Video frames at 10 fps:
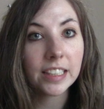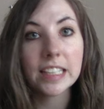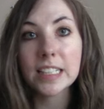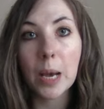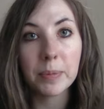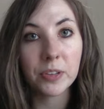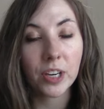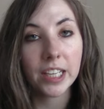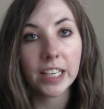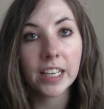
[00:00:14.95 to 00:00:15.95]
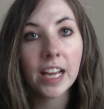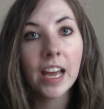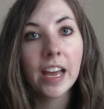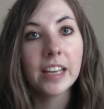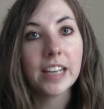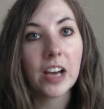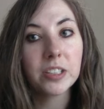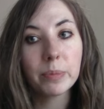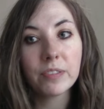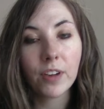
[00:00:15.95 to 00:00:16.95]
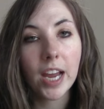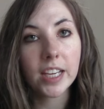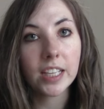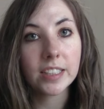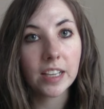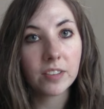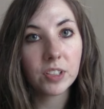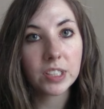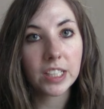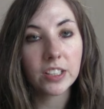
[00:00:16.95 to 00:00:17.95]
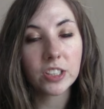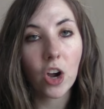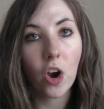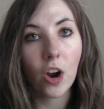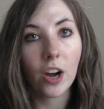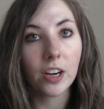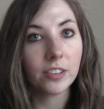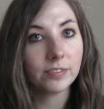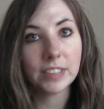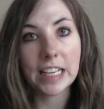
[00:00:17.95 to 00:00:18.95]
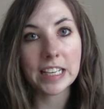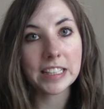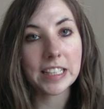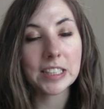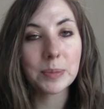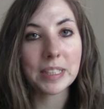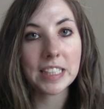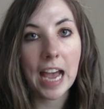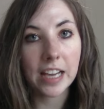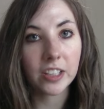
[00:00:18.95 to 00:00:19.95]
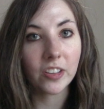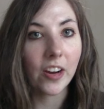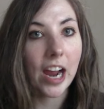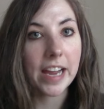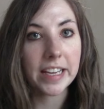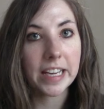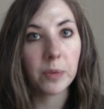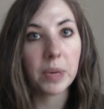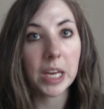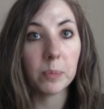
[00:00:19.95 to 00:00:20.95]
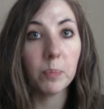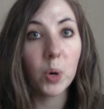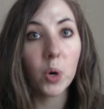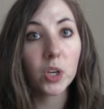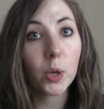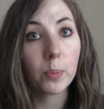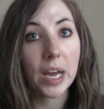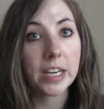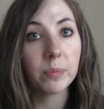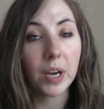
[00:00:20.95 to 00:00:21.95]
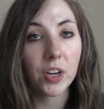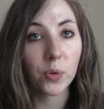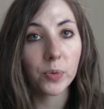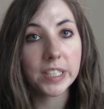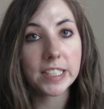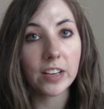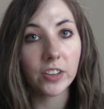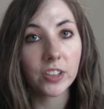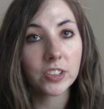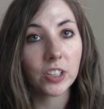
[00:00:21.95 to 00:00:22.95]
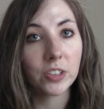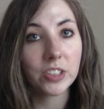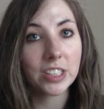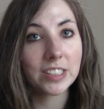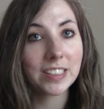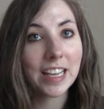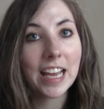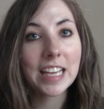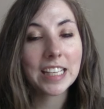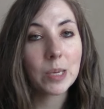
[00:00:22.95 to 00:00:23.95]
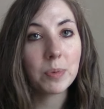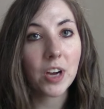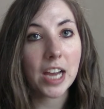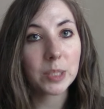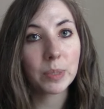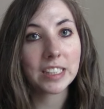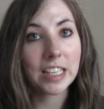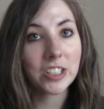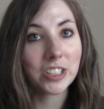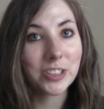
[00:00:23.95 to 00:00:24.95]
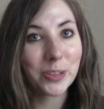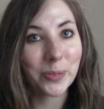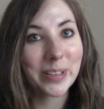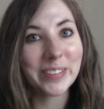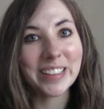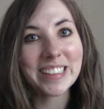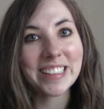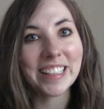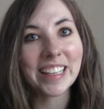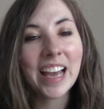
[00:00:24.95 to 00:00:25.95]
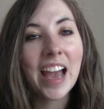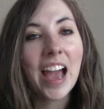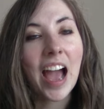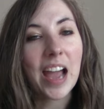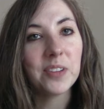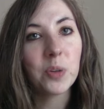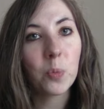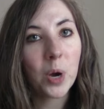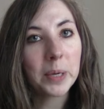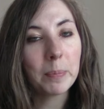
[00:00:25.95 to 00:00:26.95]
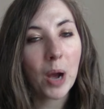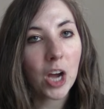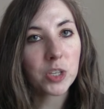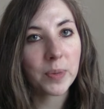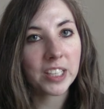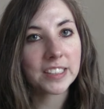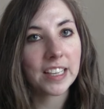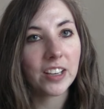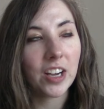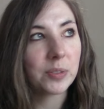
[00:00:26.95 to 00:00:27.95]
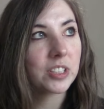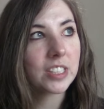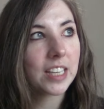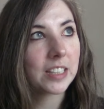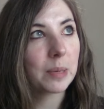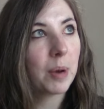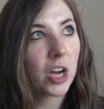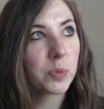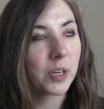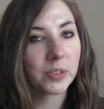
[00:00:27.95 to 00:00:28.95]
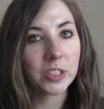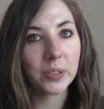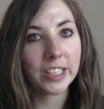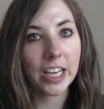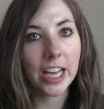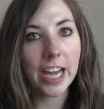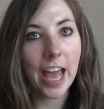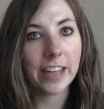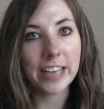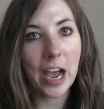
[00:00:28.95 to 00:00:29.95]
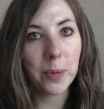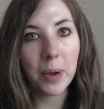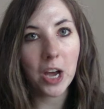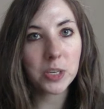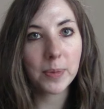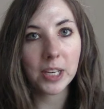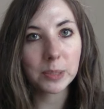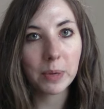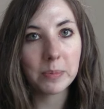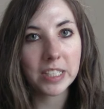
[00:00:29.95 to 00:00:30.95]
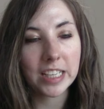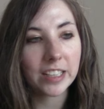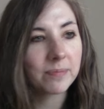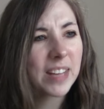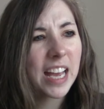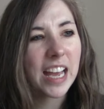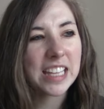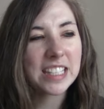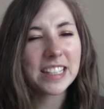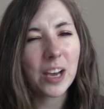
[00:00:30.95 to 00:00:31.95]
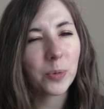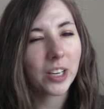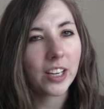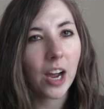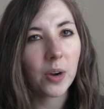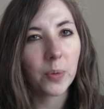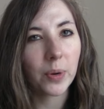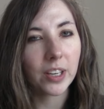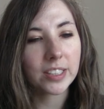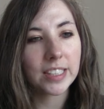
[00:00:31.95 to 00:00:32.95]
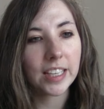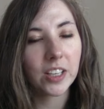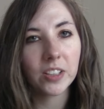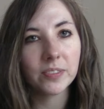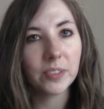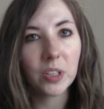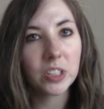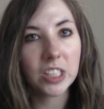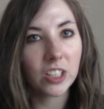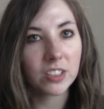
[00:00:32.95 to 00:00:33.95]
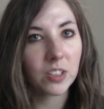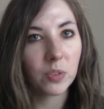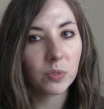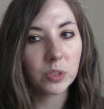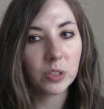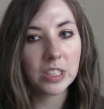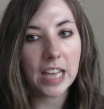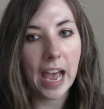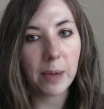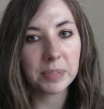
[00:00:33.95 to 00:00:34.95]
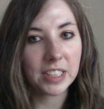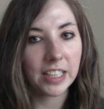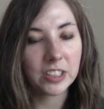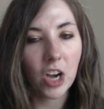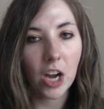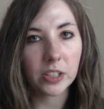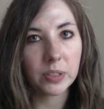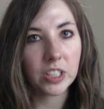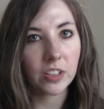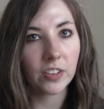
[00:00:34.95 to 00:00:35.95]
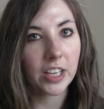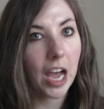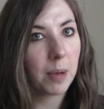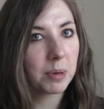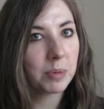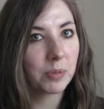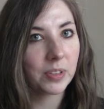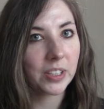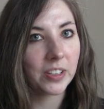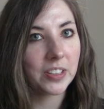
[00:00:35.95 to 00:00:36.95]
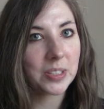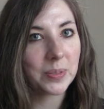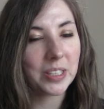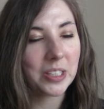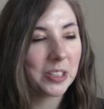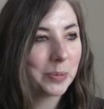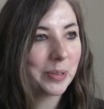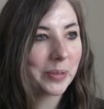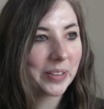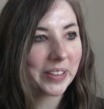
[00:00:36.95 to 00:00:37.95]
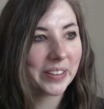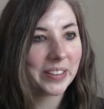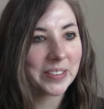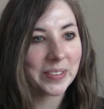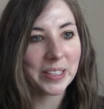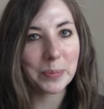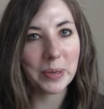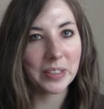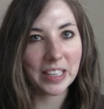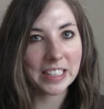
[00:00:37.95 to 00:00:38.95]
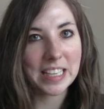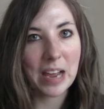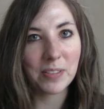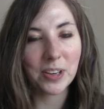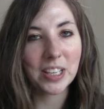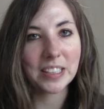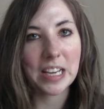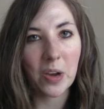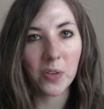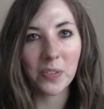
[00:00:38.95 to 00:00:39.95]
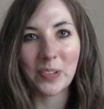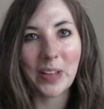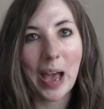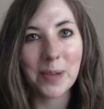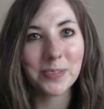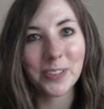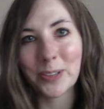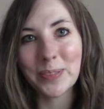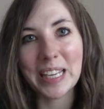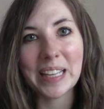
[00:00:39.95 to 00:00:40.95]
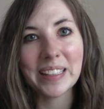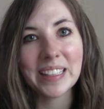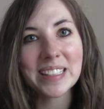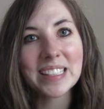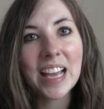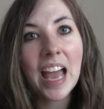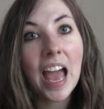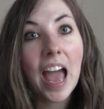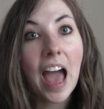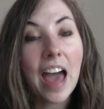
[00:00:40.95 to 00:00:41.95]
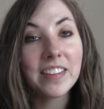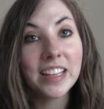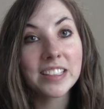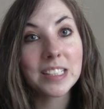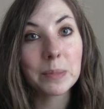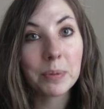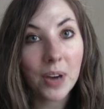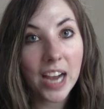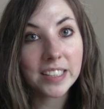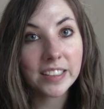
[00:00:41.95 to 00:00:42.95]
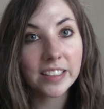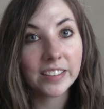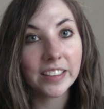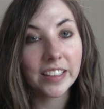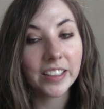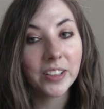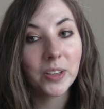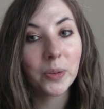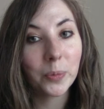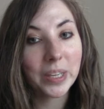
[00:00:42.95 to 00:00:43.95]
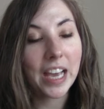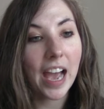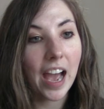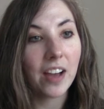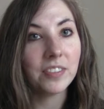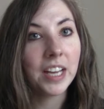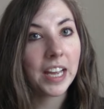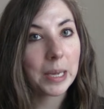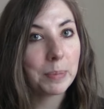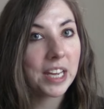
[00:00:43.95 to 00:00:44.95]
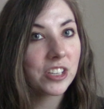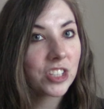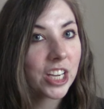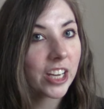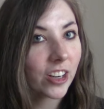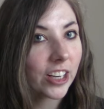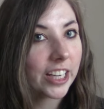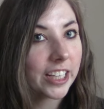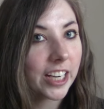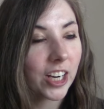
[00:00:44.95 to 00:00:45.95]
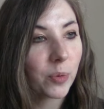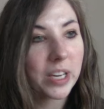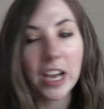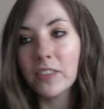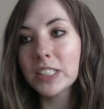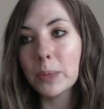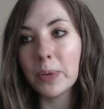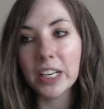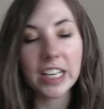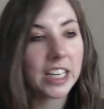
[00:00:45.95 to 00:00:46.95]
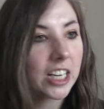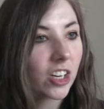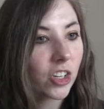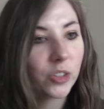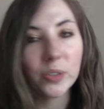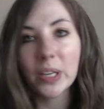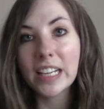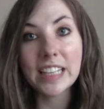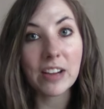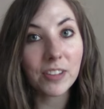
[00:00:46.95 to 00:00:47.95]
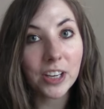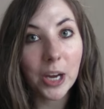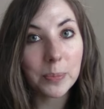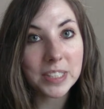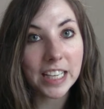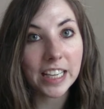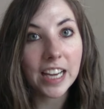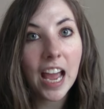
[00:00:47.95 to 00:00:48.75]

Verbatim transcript: It's up and running. Now, to be frank, none of those sales are anything spectacular. I am a bulk bread and butter reseller, so just keep your expectations realistic. I have one Poshmark sale. I was just saying that Poshmark was doing good and now Poshmark's plummeting. Isn't that weird how it works? Like seriously, do these apps like talk to each other like I'm gonna be really good this week, you be really good this week, but like never can they overlap for me at least. And then surprisingly, we have a pinch hitter in here. We have someone in here who never comes in,